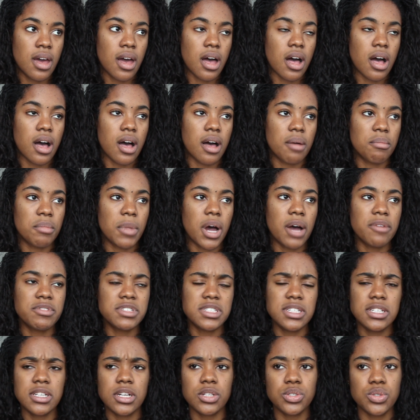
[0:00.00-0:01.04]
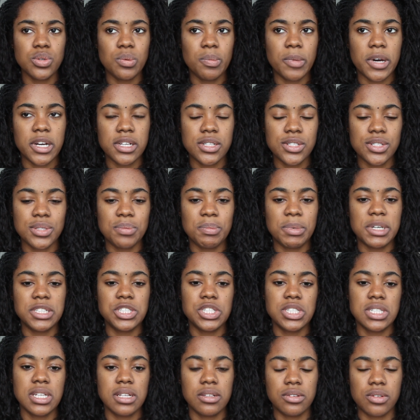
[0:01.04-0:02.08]
Obviously not too much, but
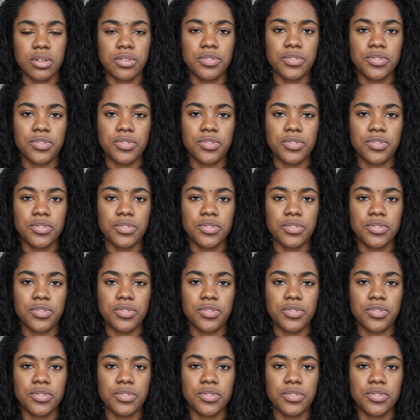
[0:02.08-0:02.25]
just a little